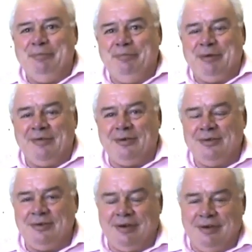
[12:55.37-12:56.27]
But of
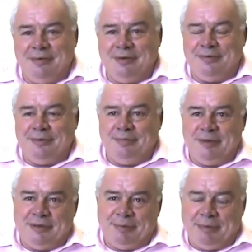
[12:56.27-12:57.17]
course, you've got the wonderful
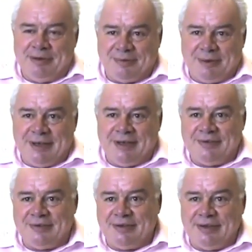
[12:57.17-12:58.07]
public
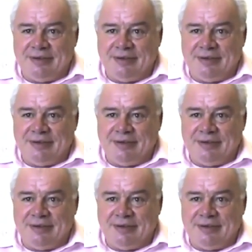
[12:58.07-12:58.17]
squares. You know,